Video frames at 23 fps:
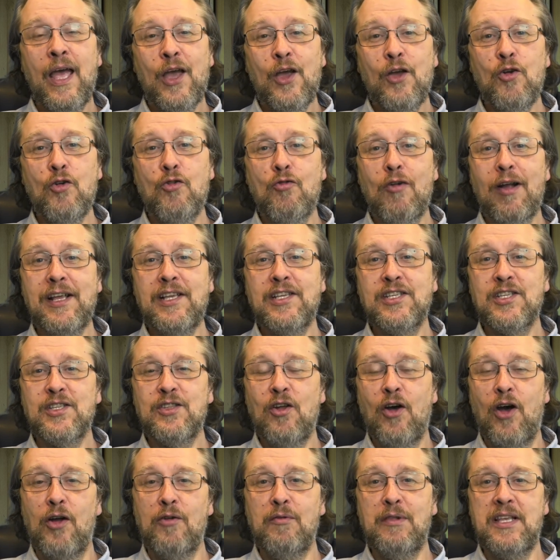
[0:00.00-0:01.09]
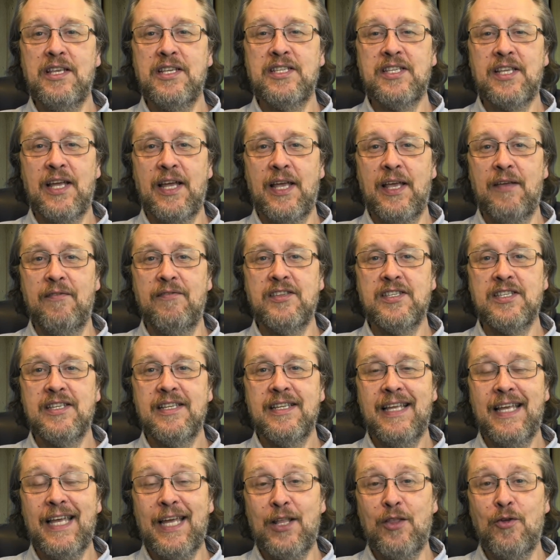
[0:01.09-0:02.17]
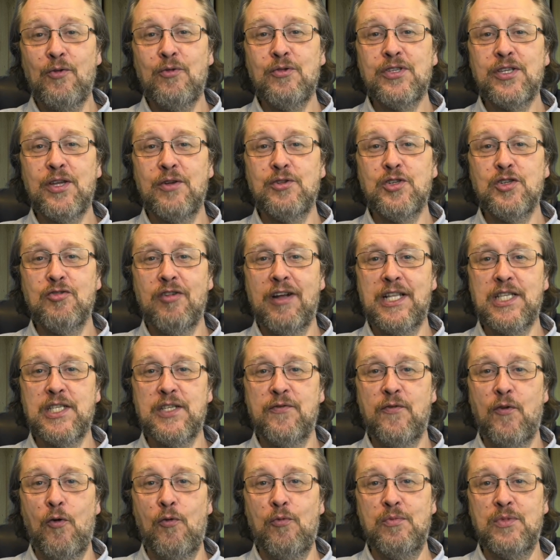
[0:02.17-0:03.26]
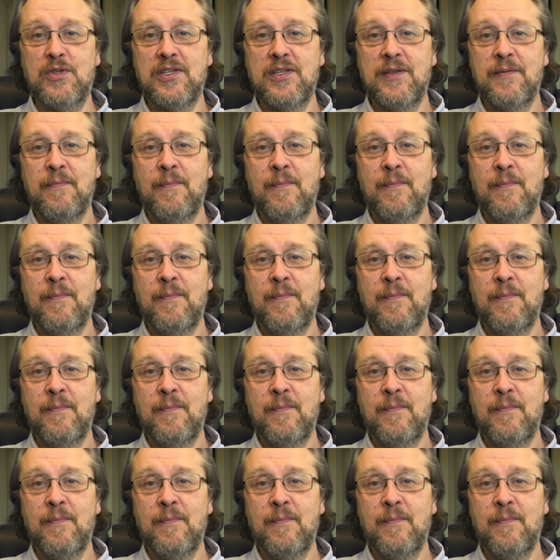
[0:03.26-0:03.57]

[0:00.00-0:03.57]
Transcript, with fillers: Grace not only saves, it also transforms.